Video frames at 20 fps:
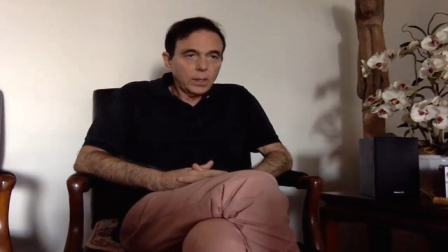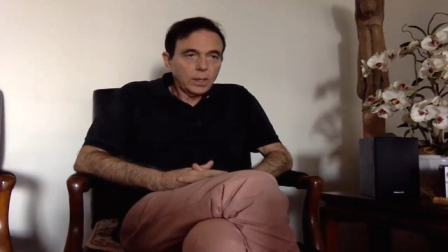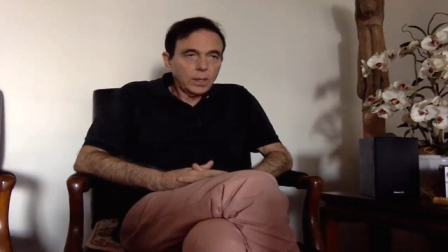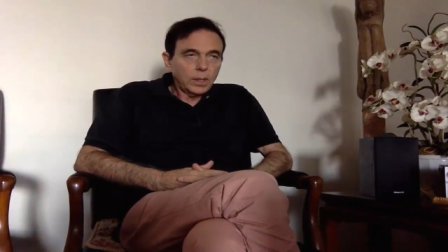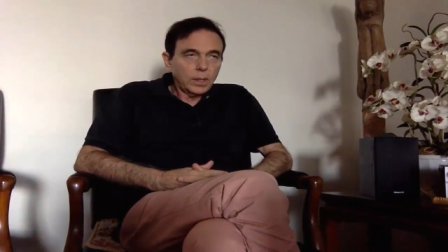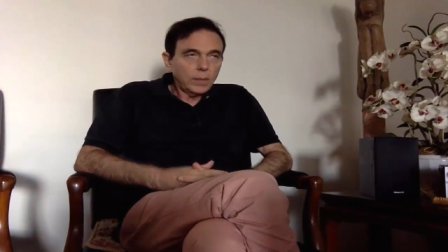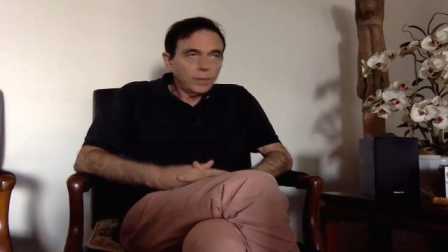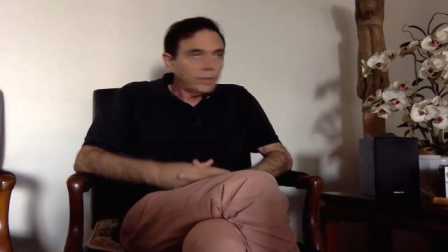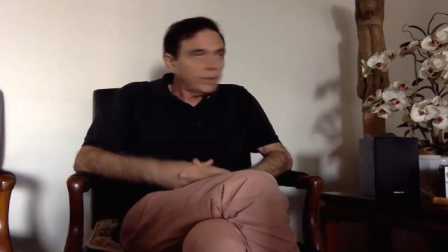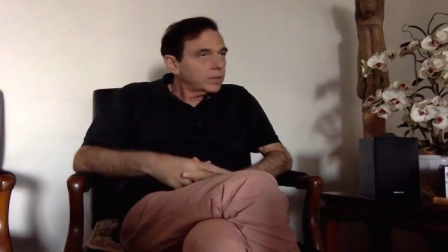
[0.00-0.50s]

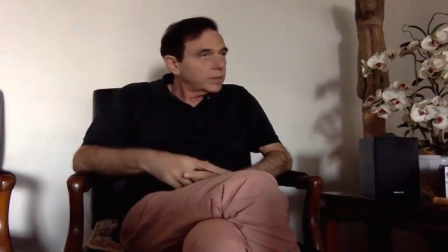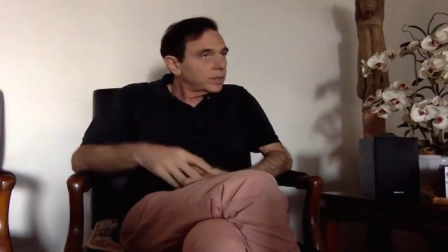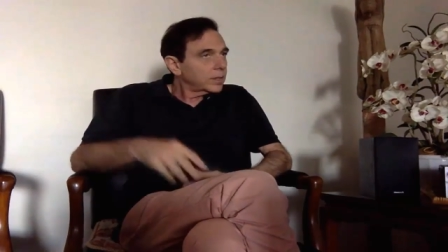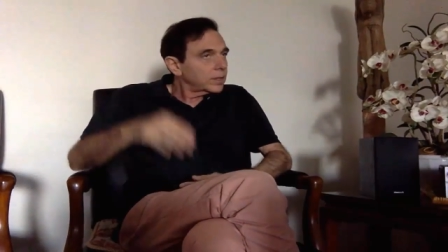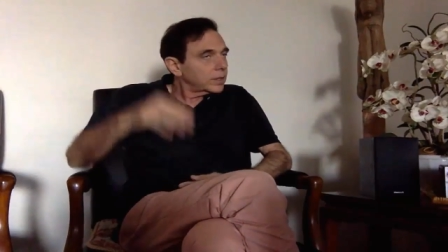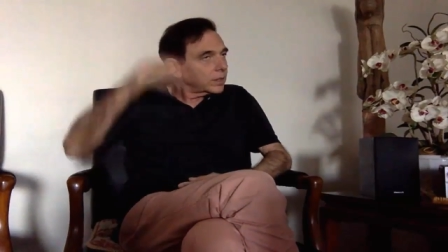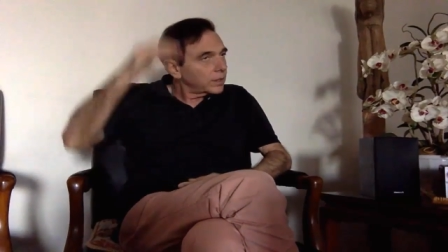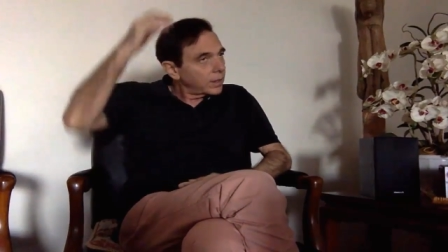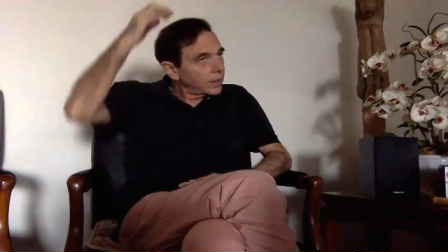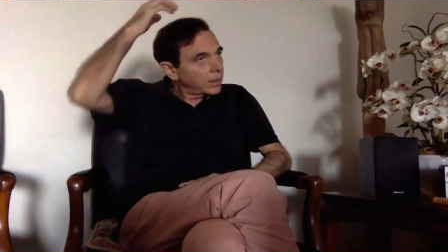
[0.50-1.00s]
Um, this
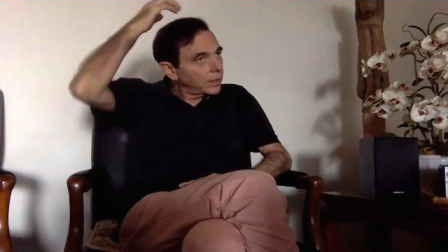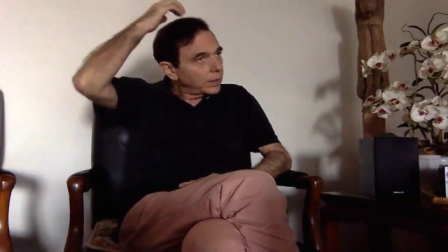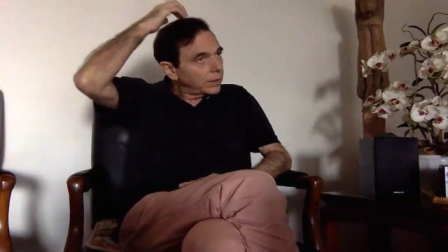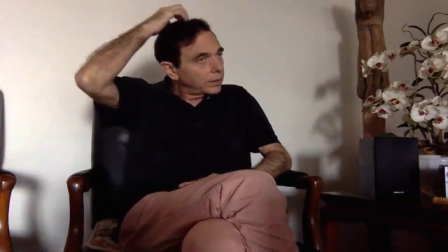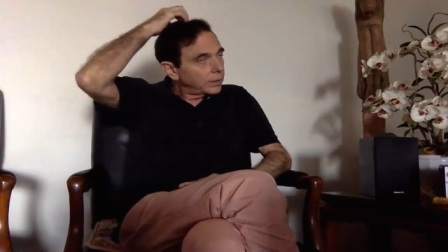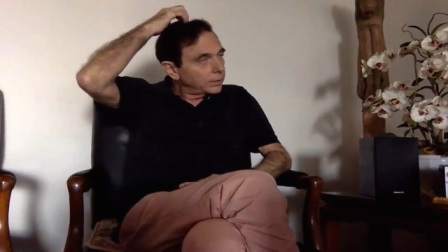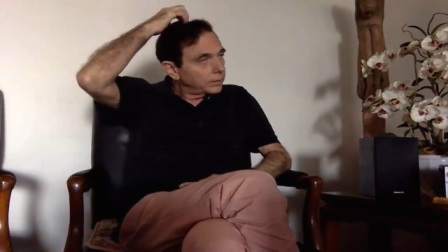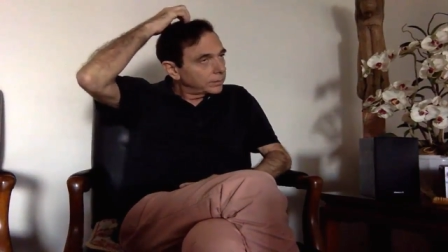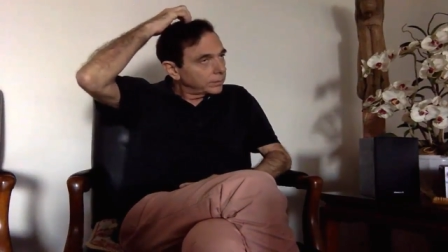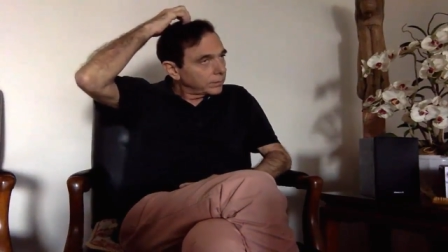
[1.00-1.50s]
is
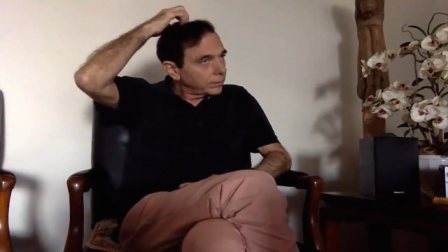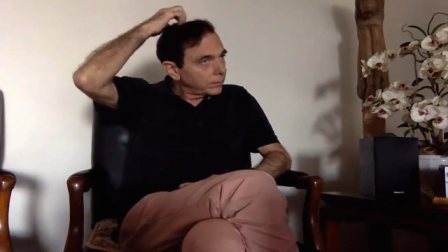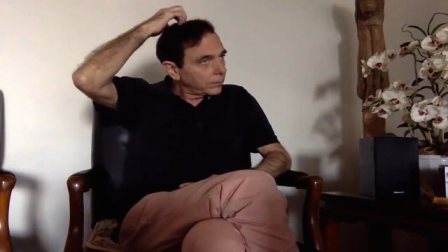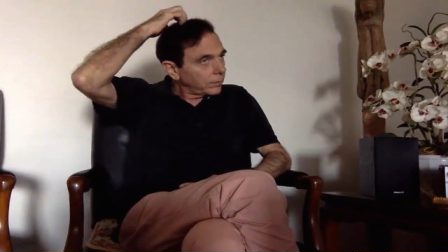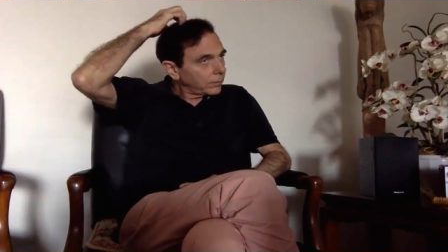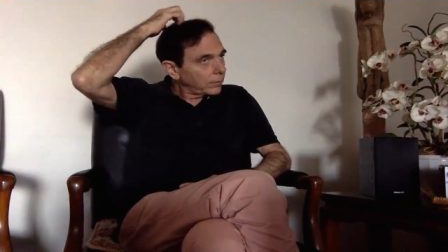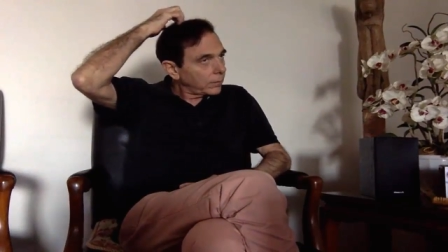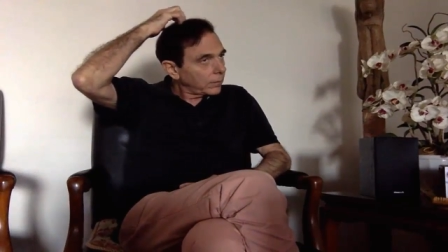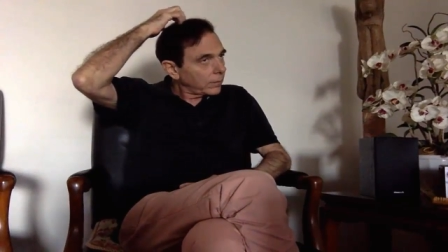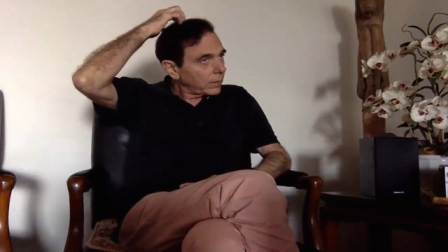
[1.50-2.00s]
uh,
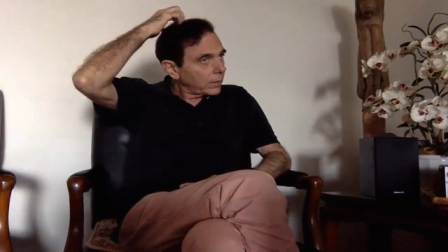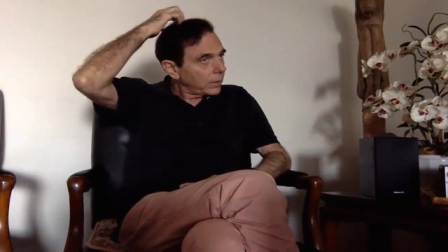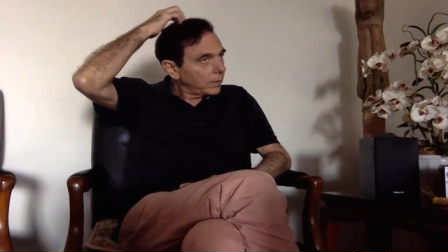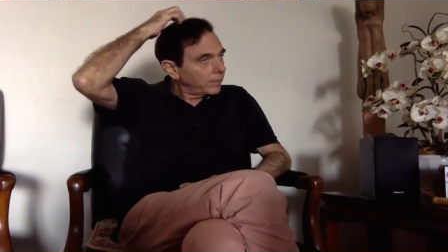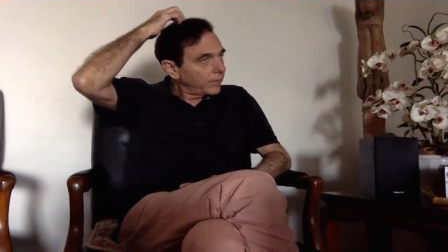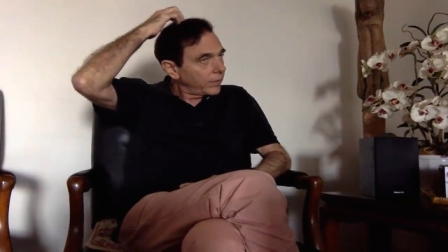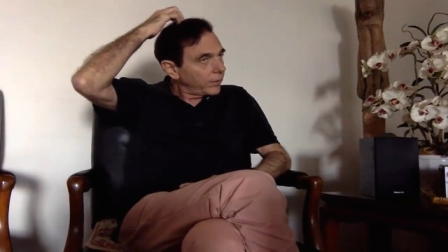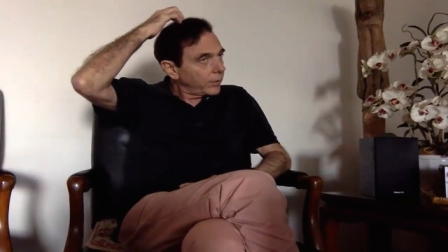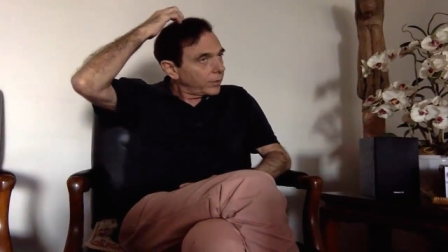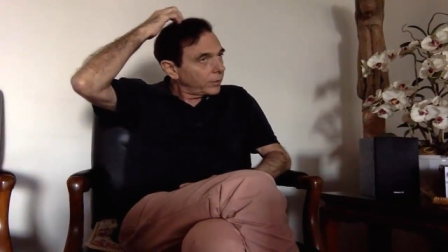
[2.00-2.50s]

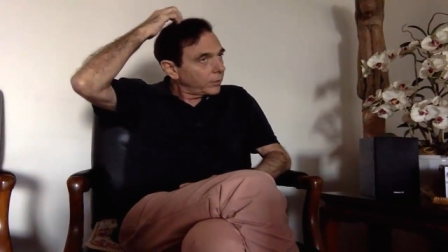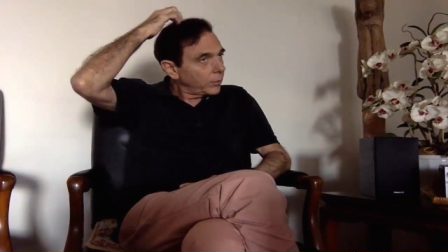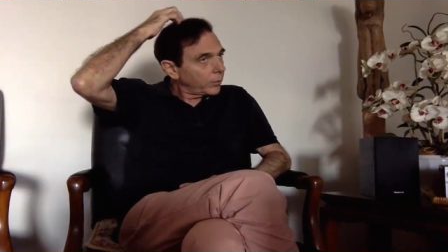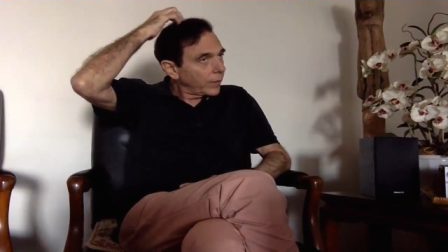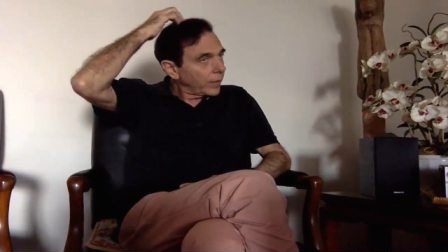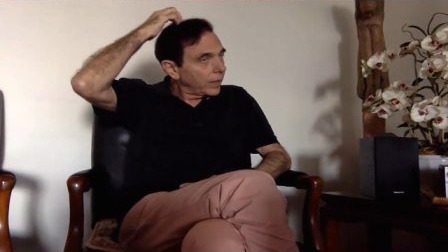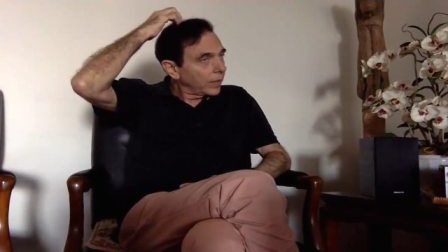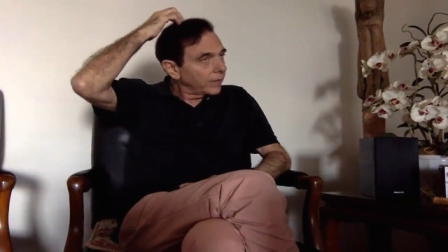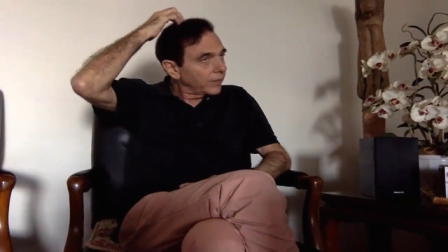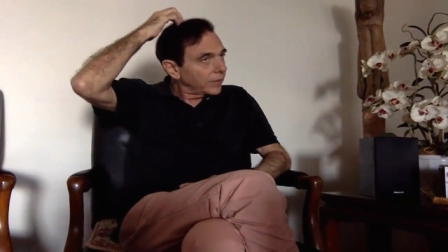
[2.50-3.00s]
a very
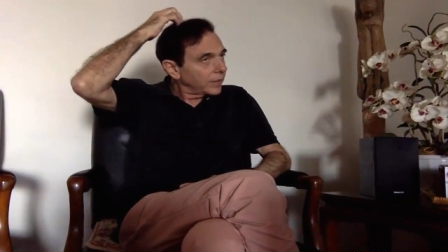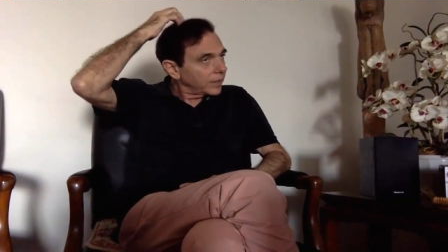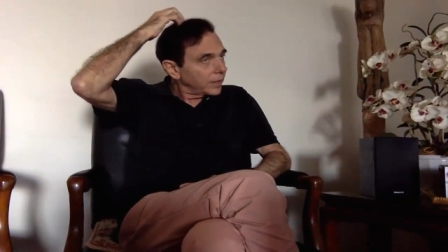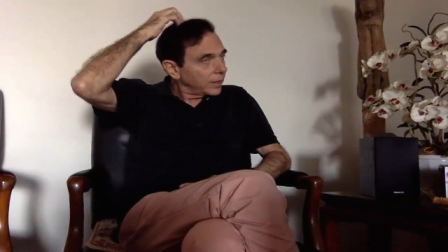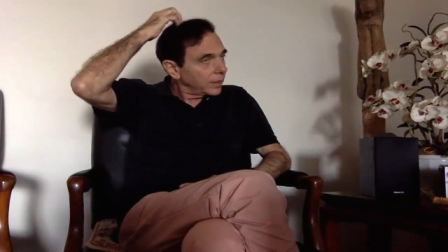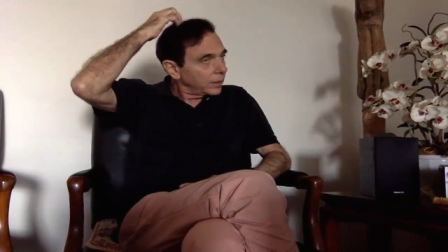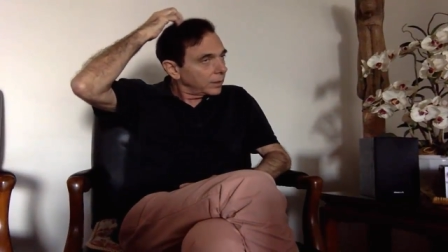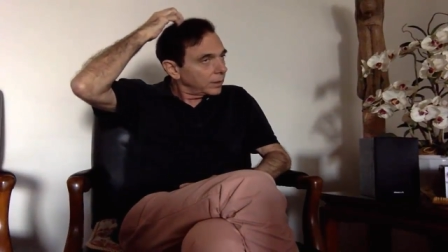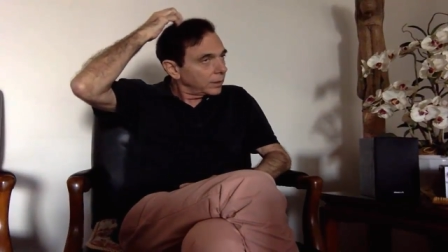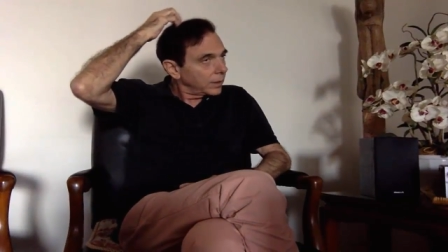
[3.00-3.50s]
relevant
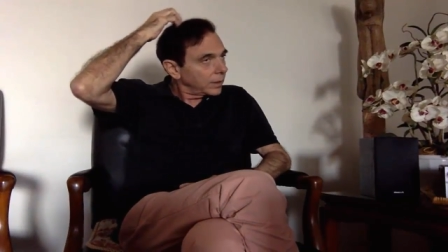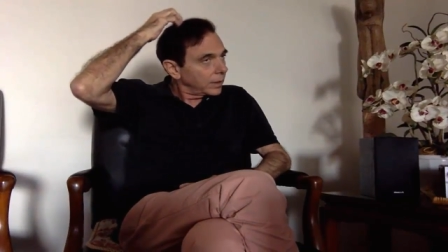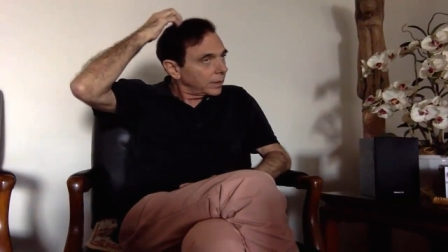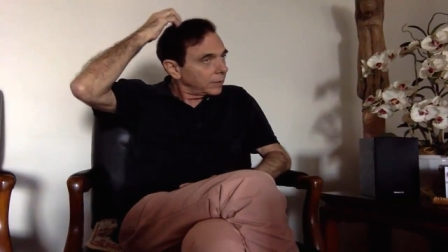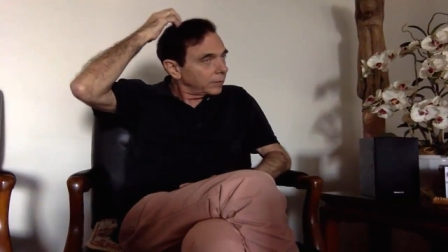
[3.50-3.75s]
and an